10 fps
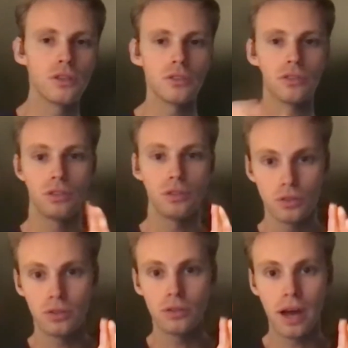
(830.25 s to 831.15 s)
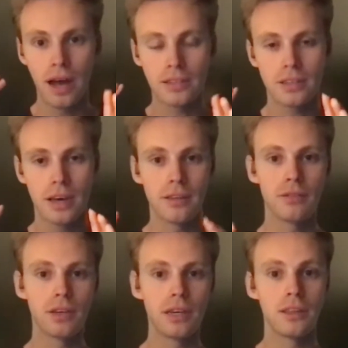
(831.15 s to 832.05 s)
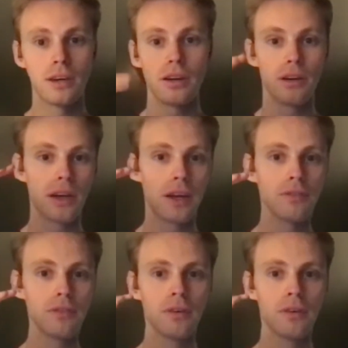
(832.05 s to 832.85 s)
so the user has that in their kind of